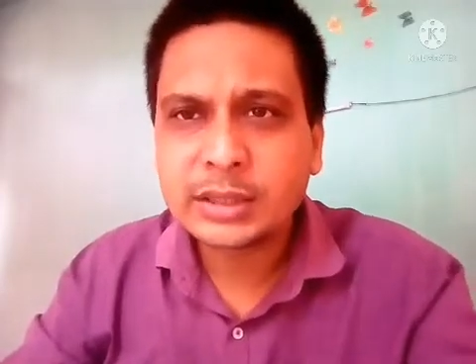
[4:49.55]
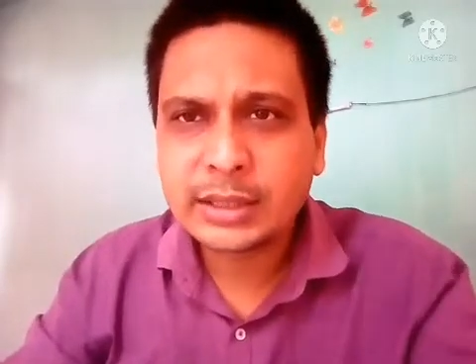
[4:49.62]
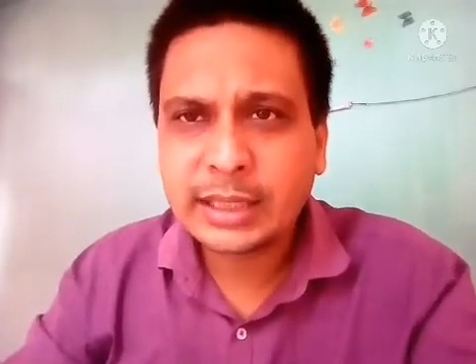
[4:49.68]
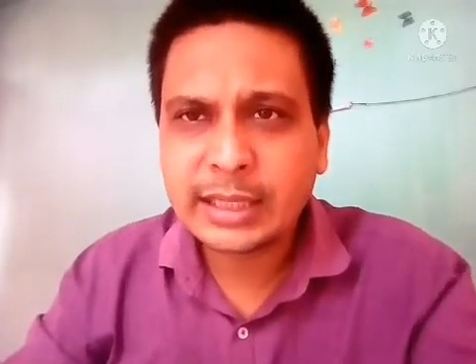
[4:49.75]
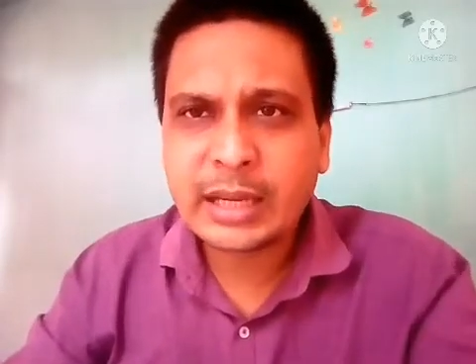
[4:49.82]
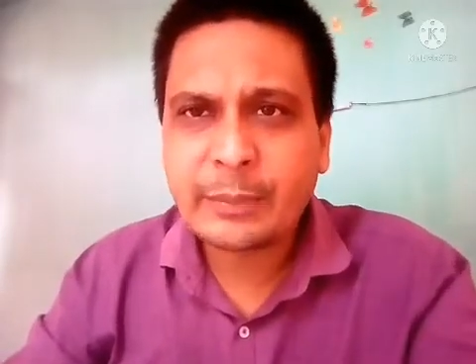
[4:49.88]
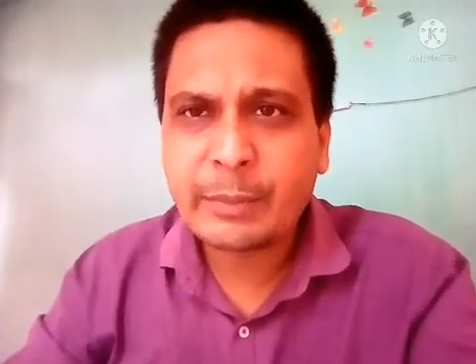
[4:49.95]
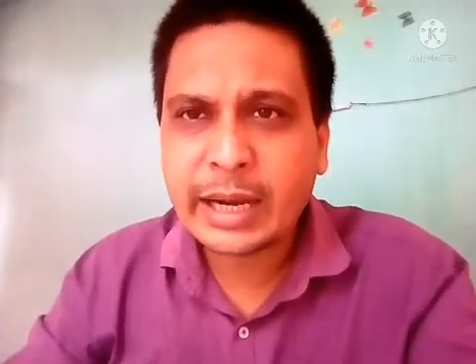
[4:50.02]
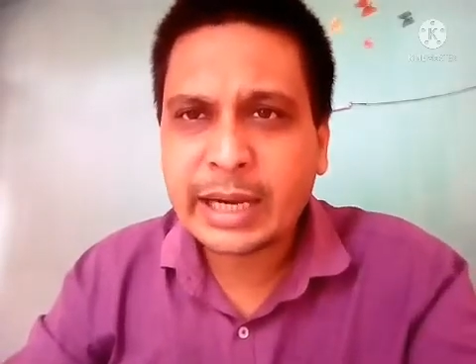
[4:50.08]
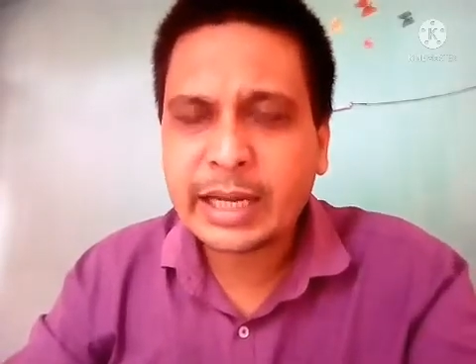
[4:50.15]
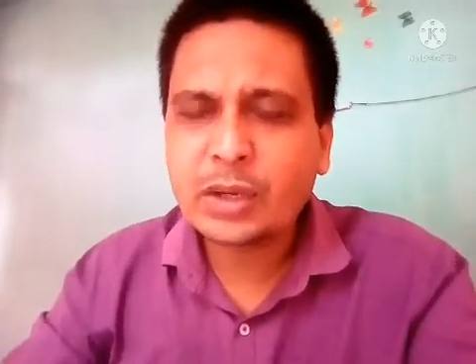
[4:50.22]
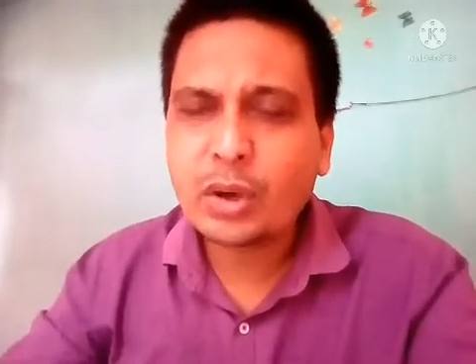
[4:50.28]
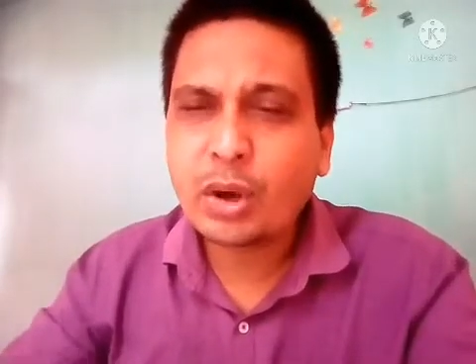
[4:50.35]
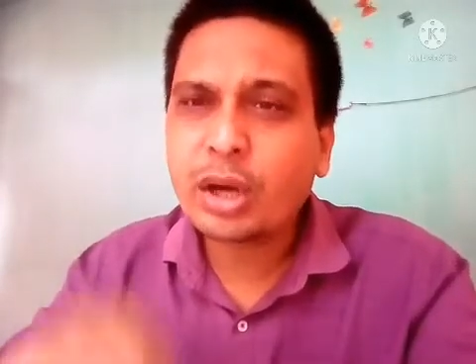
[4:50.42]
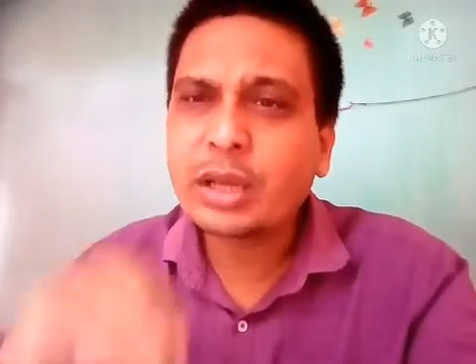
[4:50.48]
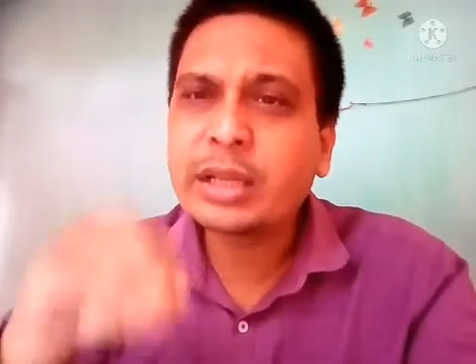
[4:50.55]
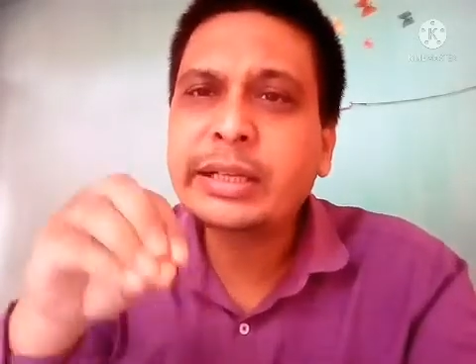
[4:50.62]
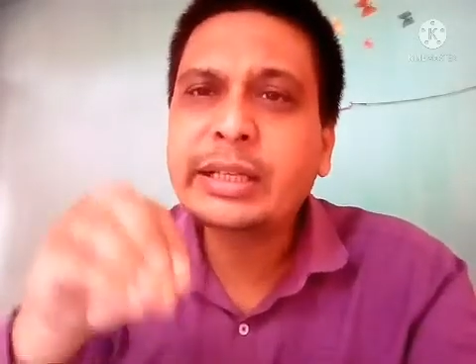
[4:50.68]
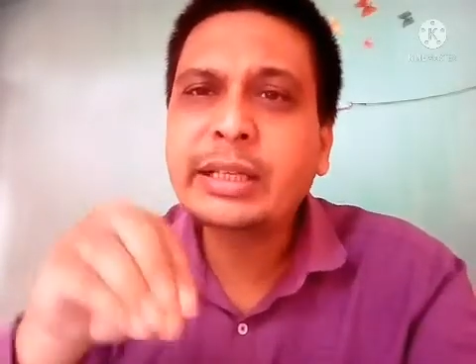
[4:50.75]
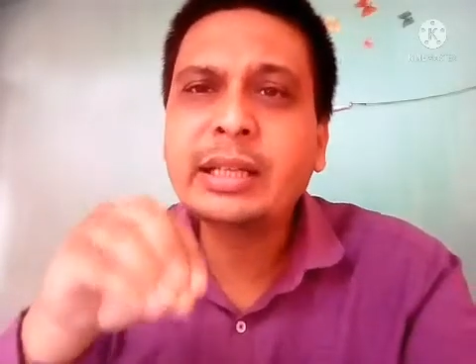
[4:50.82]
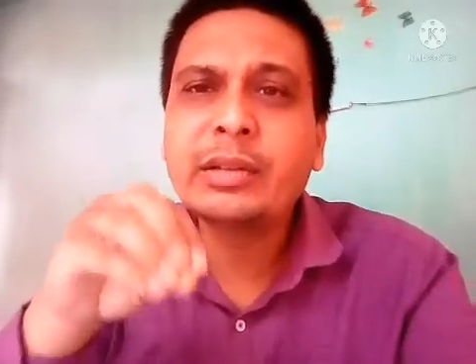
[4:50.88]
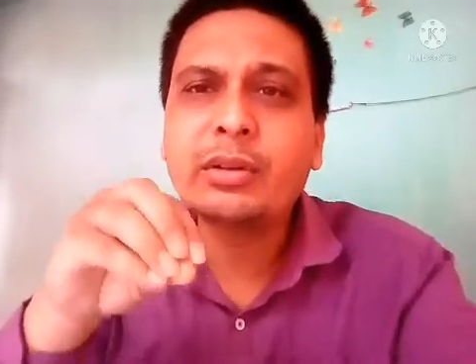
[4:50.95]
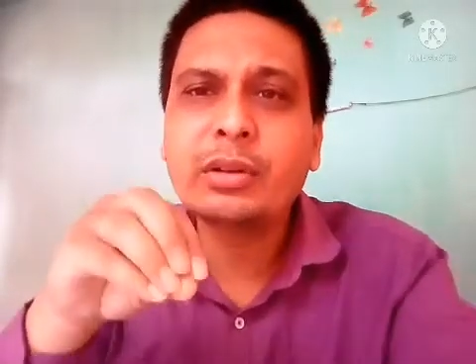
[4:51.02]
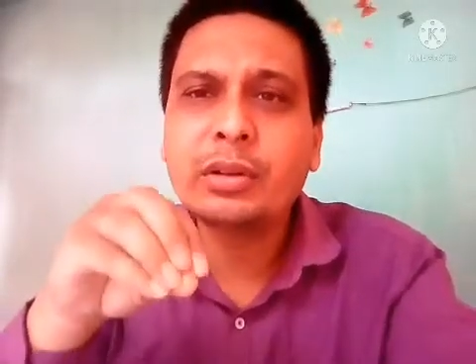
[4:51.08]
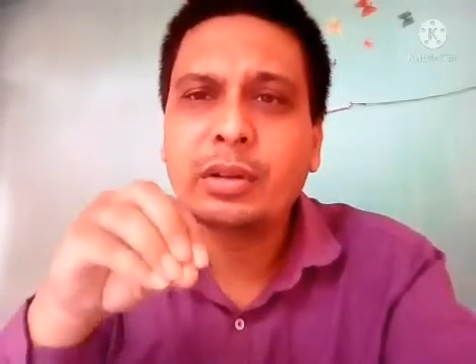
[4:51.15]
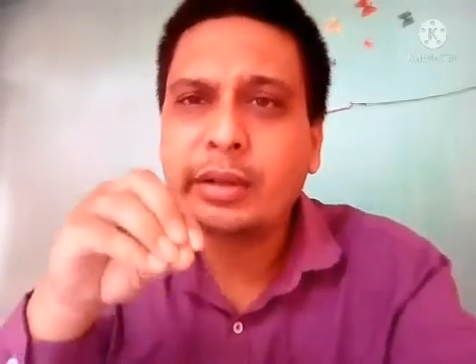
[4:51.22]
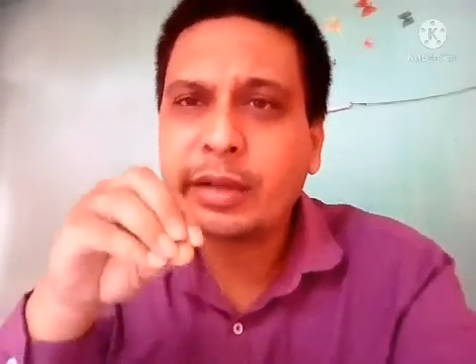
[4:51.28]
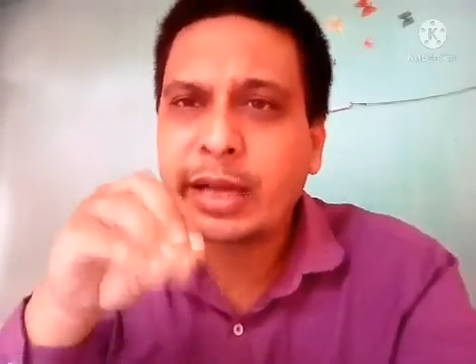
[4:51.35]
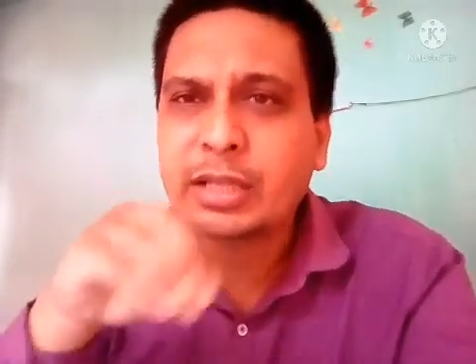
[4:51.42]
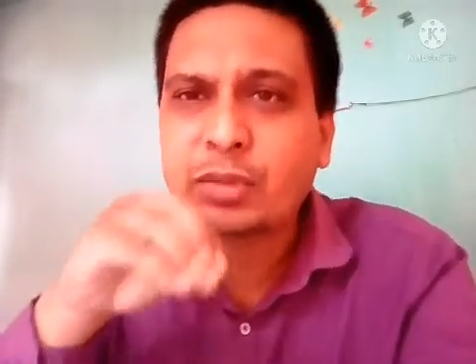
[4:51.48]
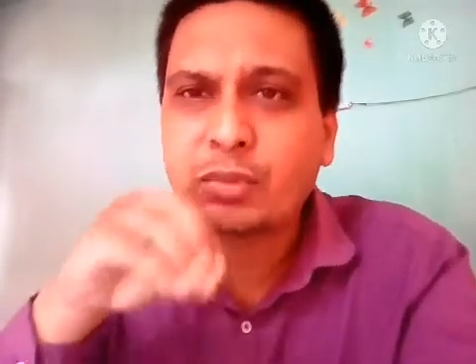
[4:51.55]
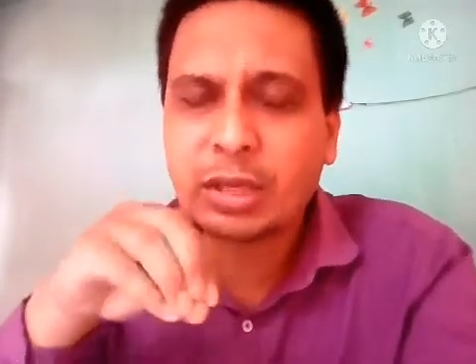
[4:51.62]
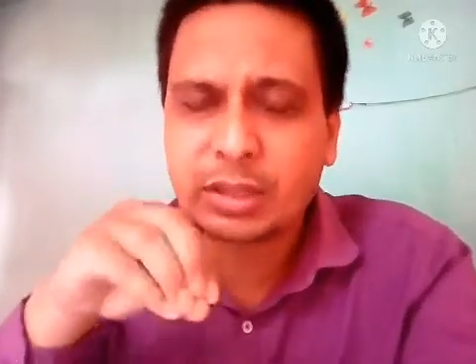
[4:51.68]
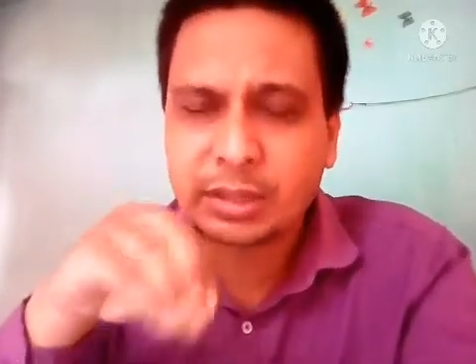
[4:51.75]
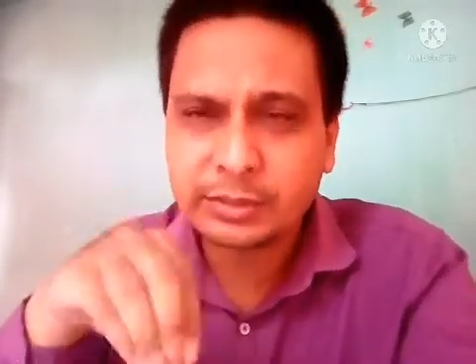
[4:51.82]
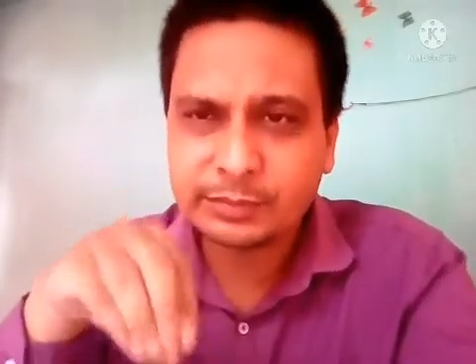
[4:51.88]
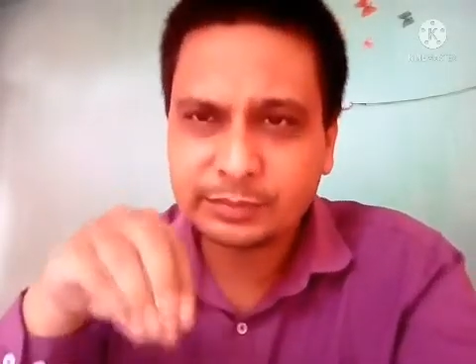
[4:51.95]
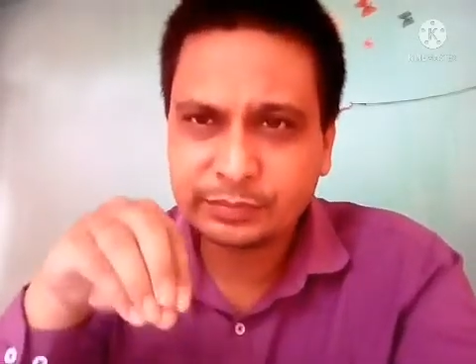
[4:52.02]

in the bucket, or little water